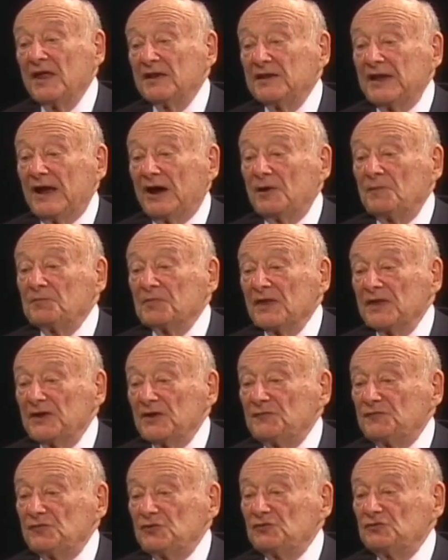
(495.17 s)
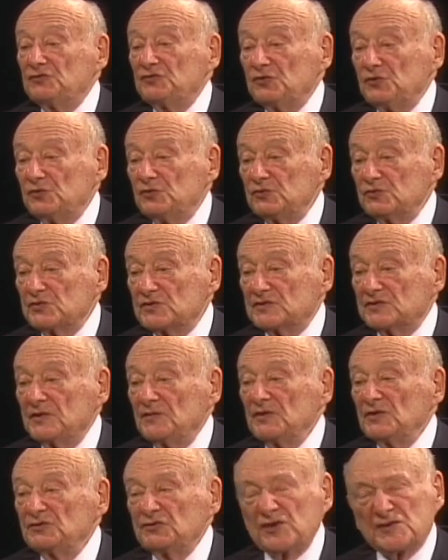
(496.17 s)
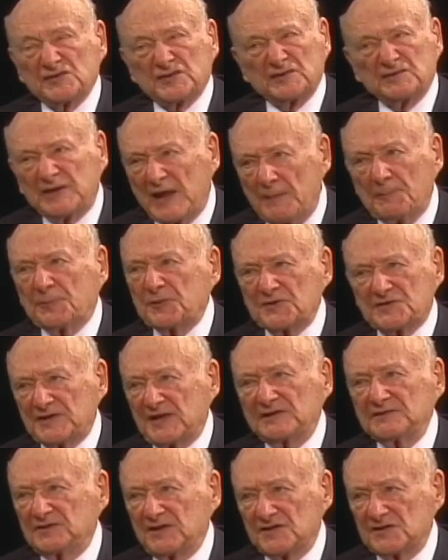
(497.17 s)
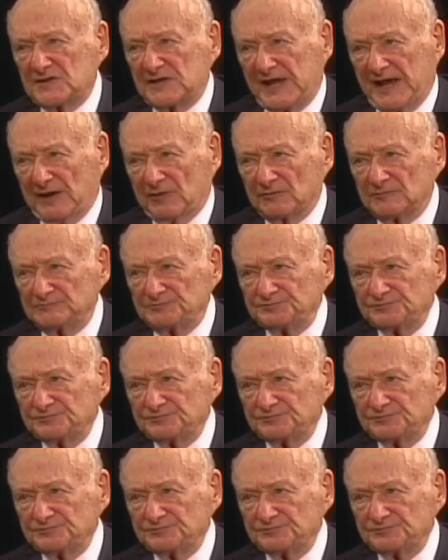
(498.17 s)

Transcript: Now, if you used just a 10% discount,